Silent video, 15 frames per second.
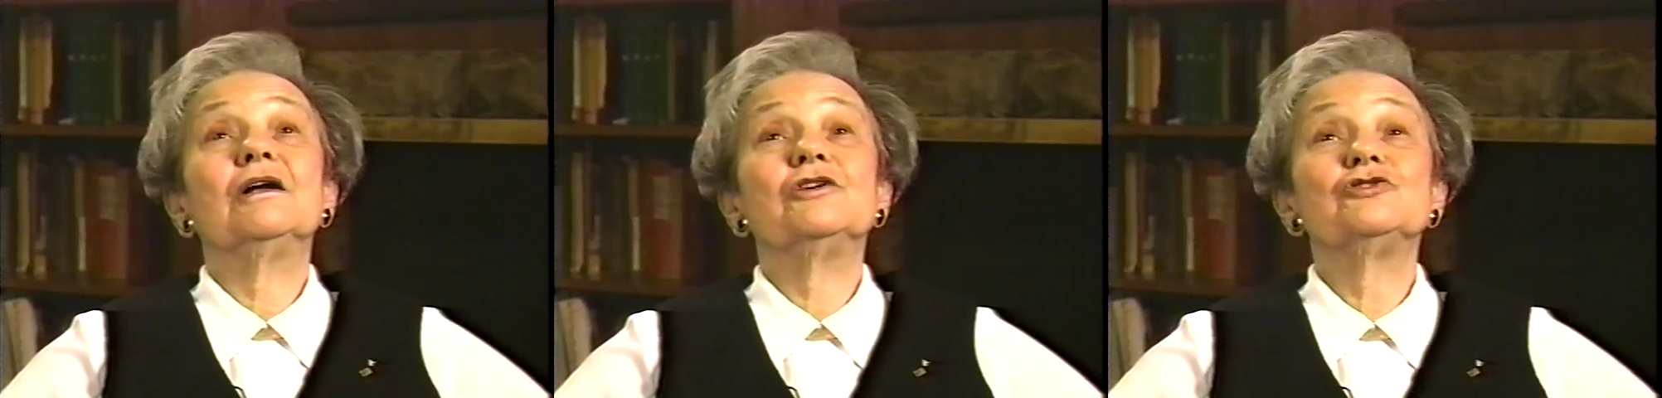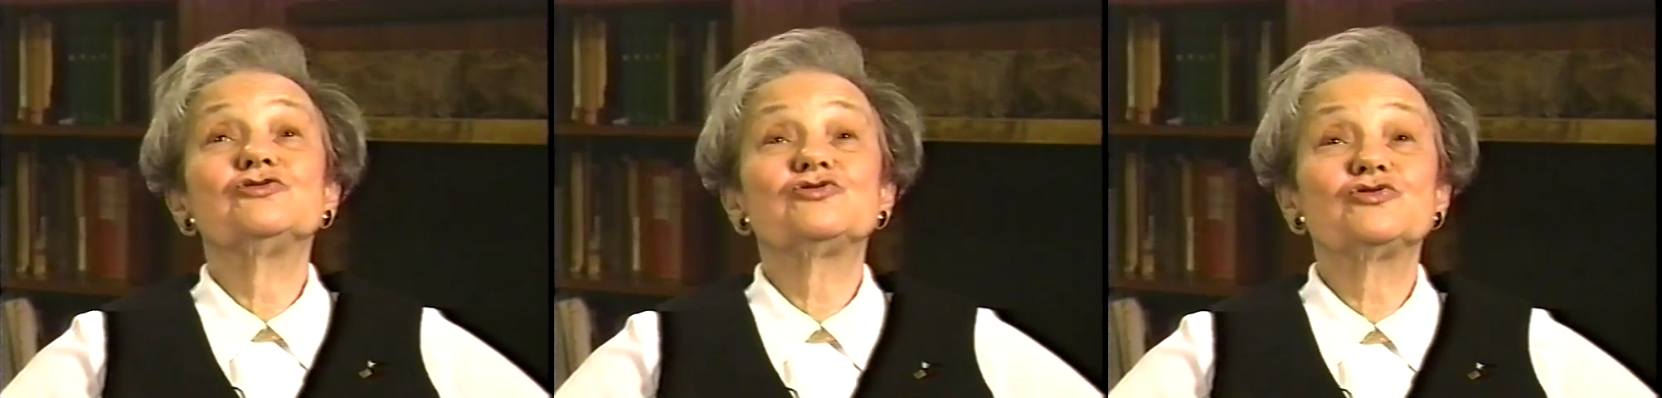
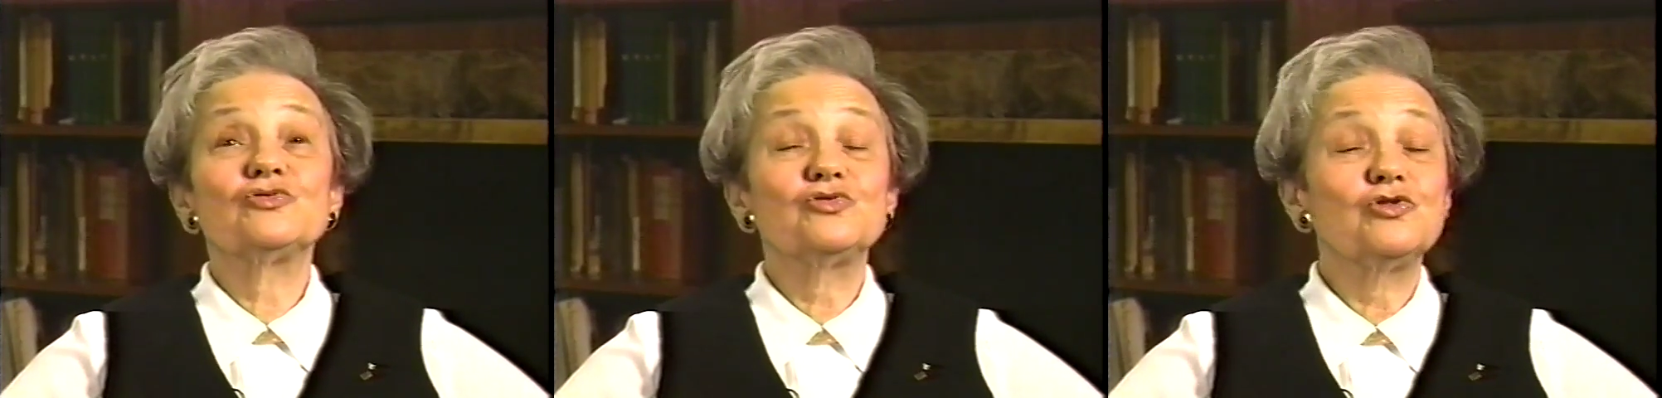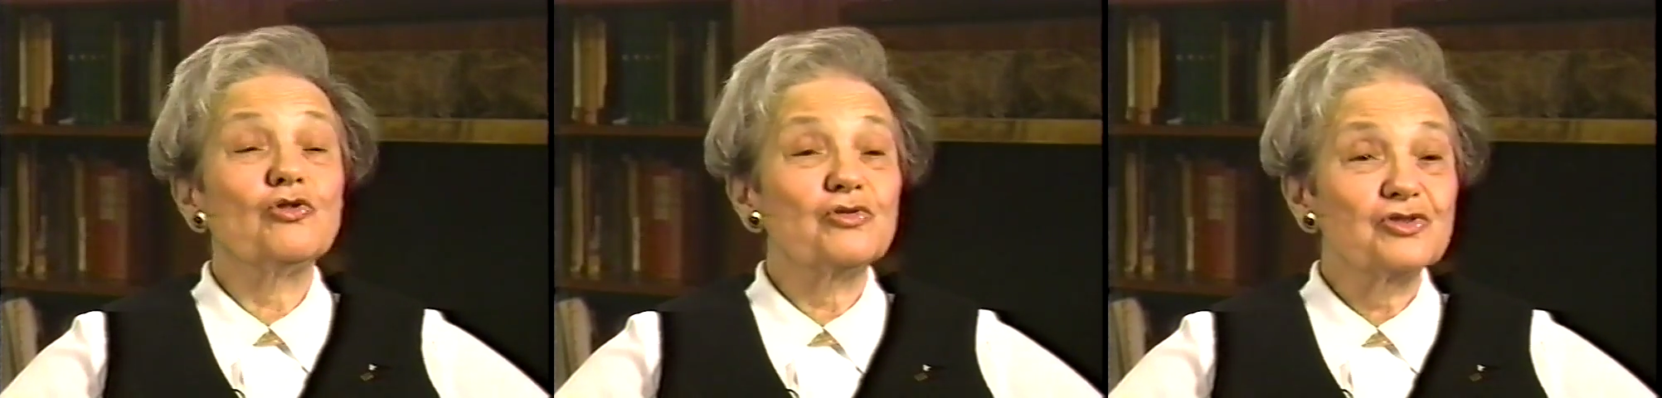So
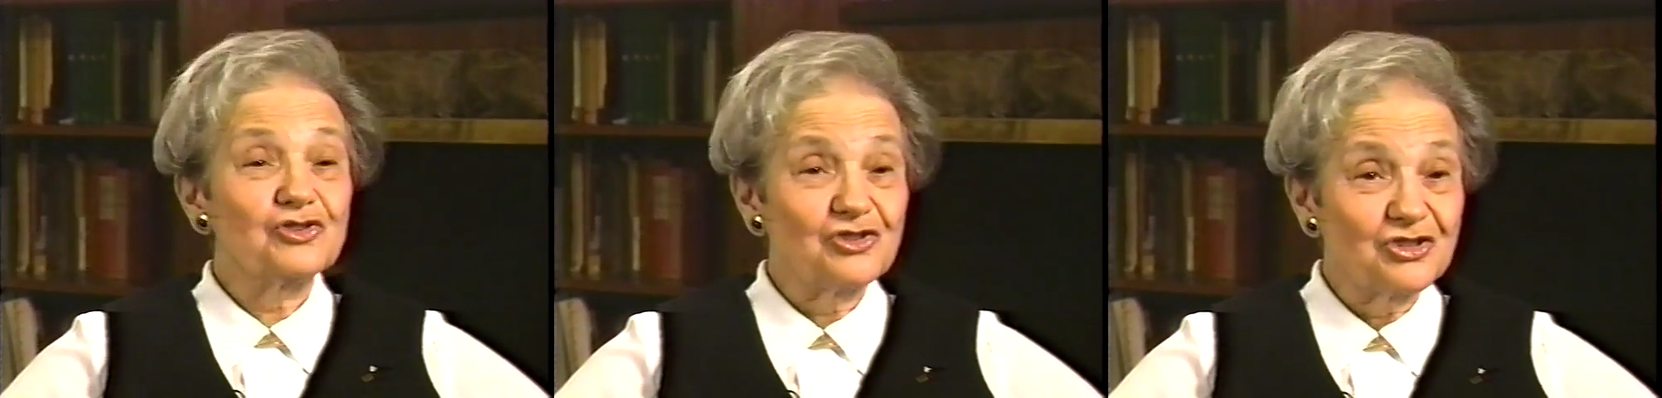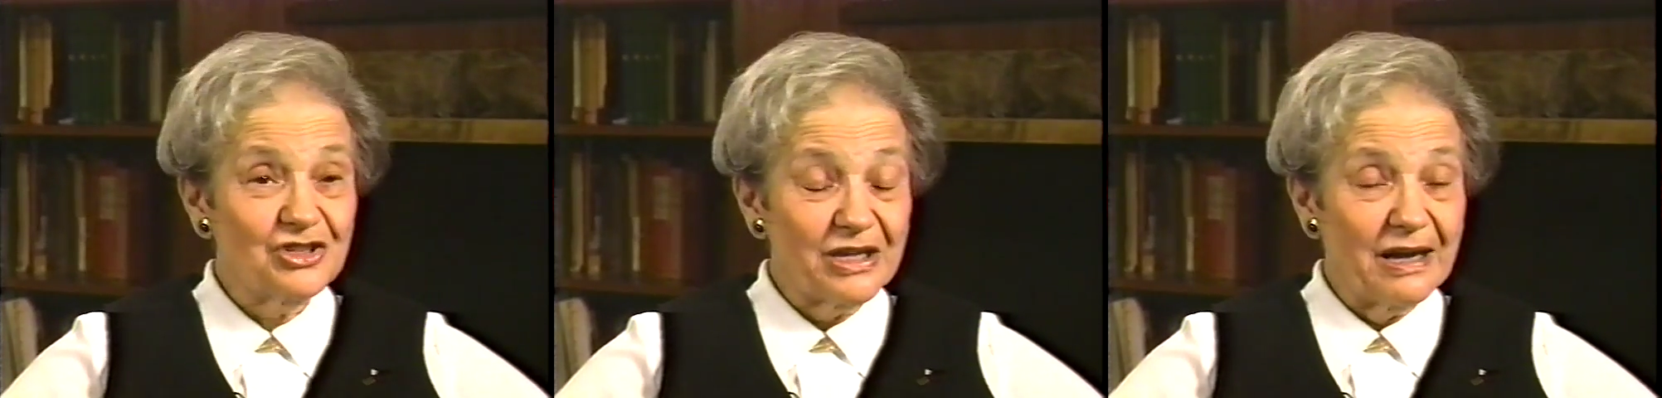don't
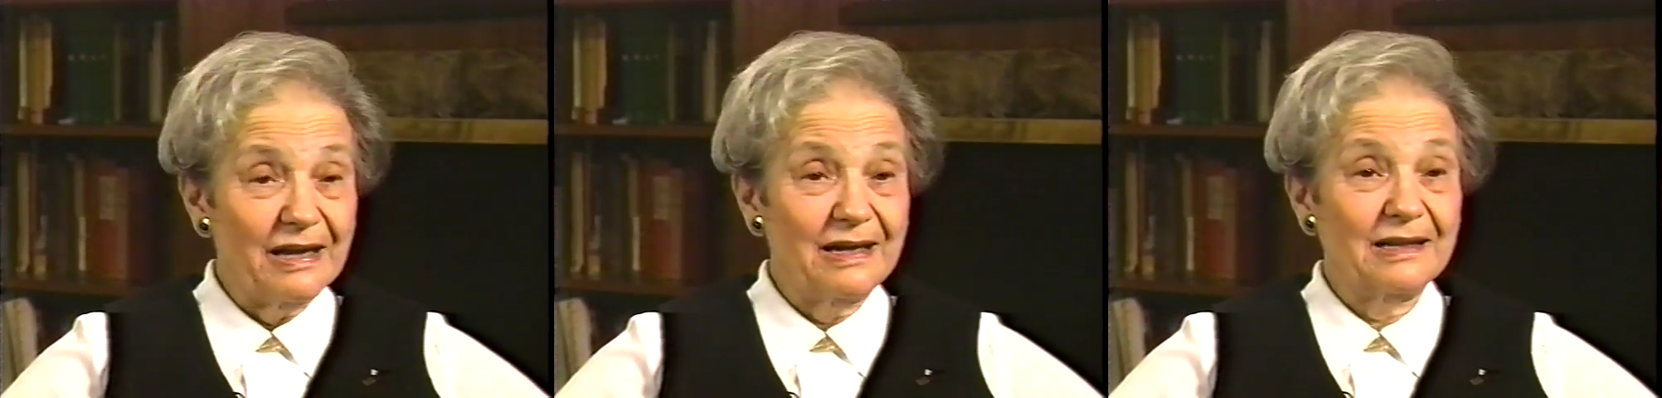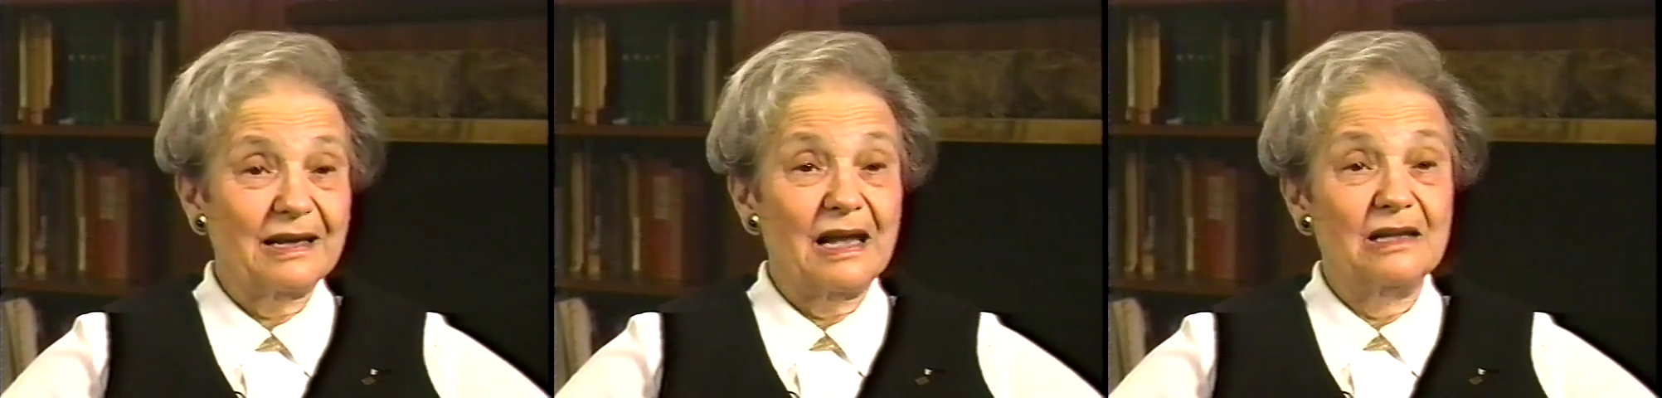
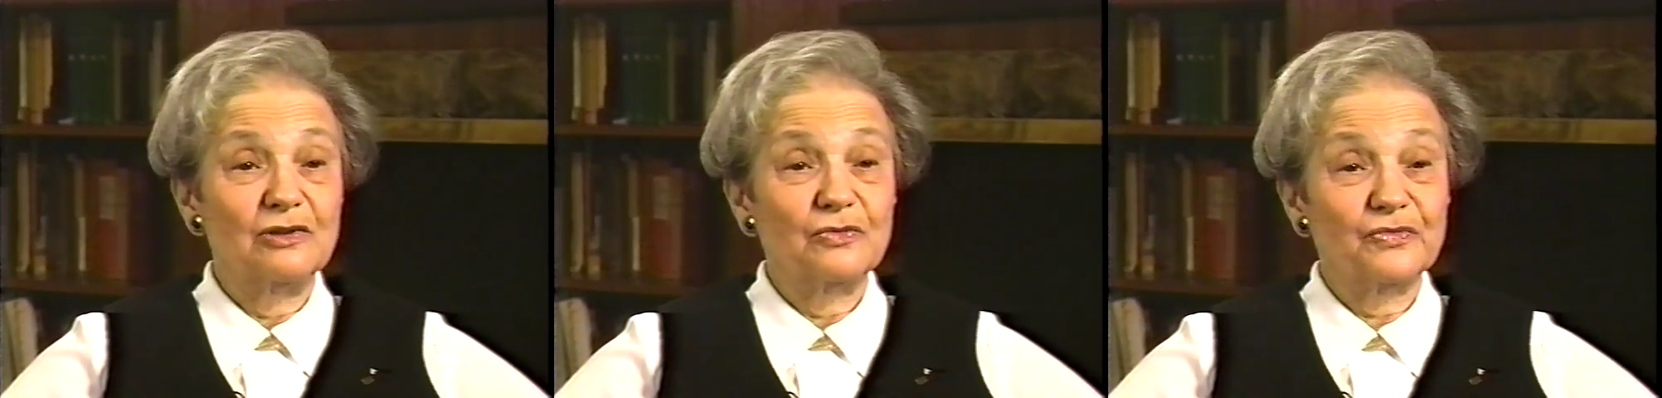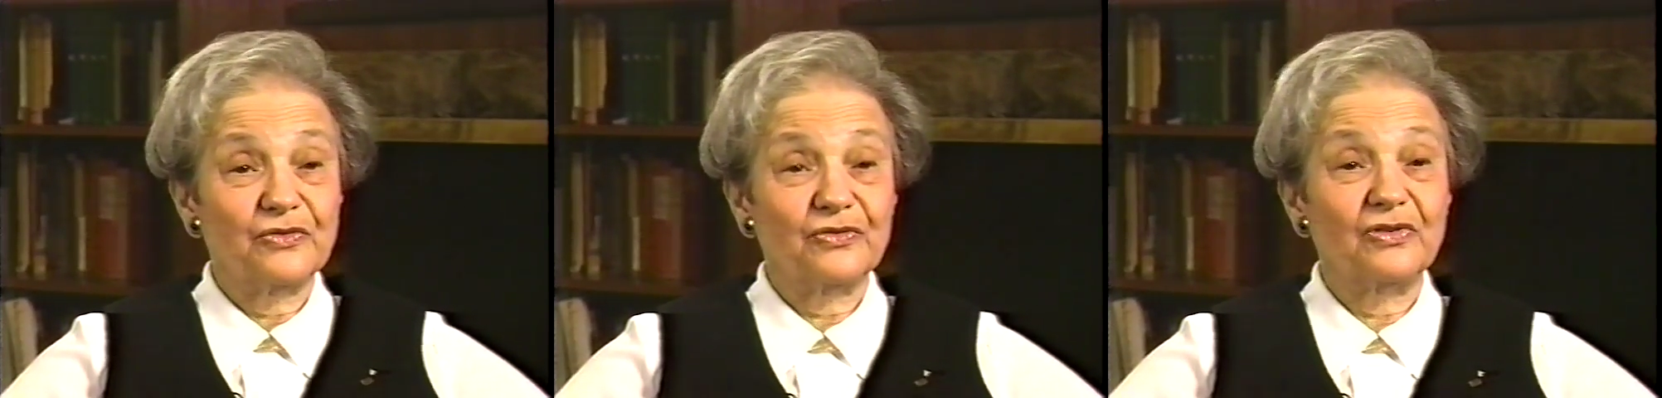start kind
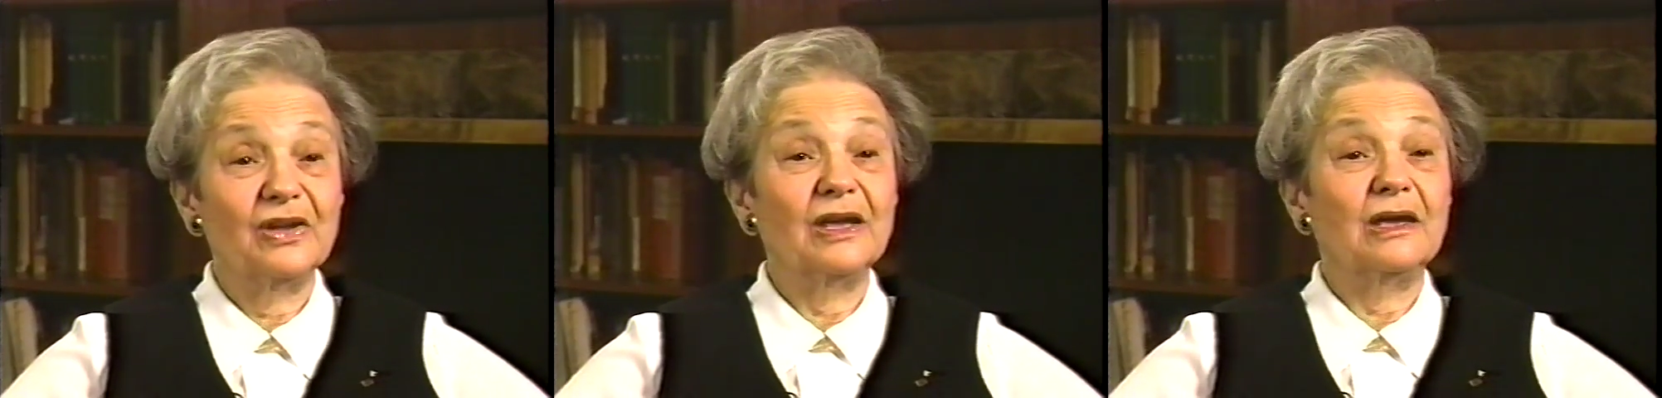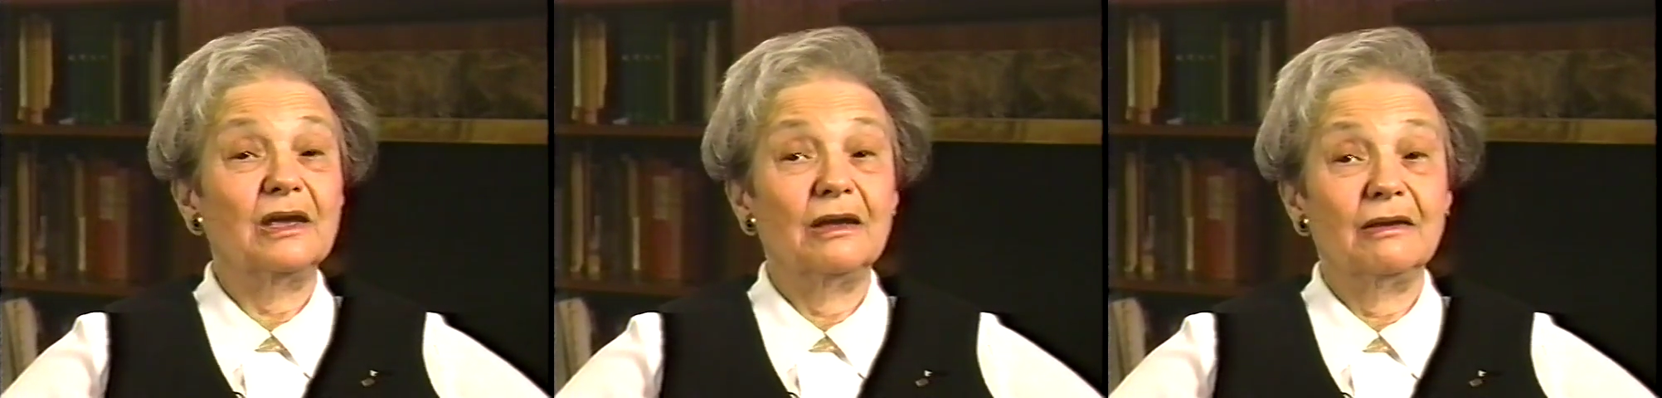of
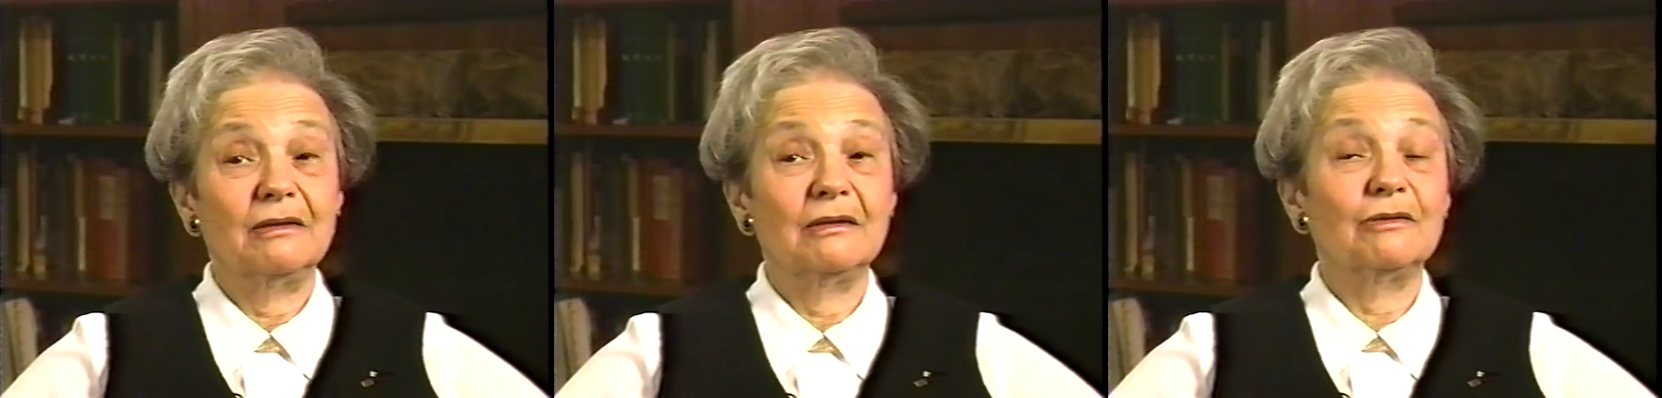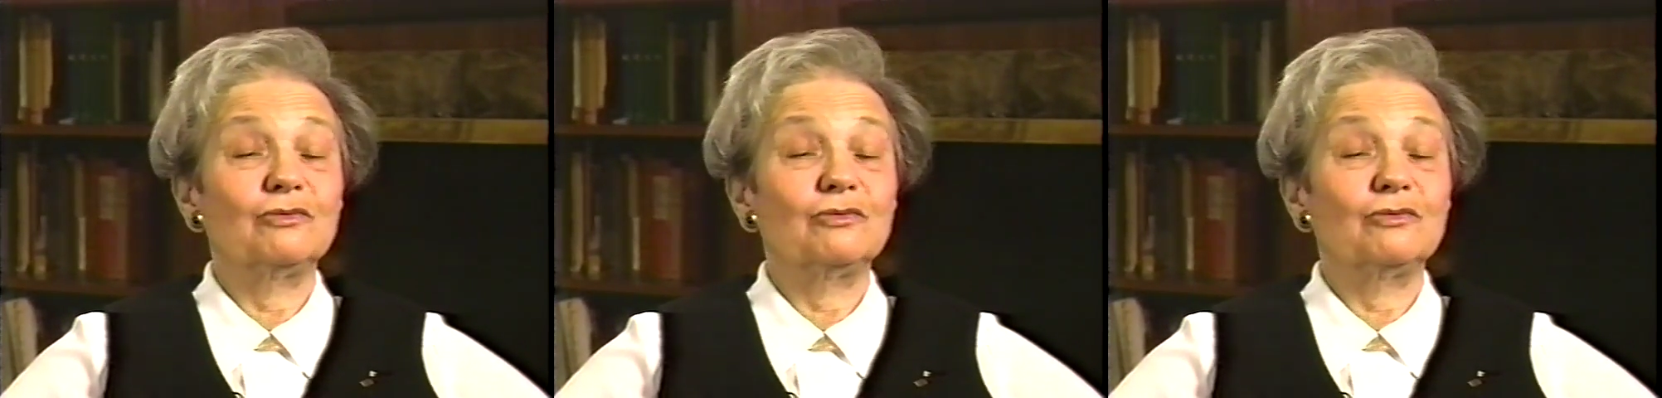thinking,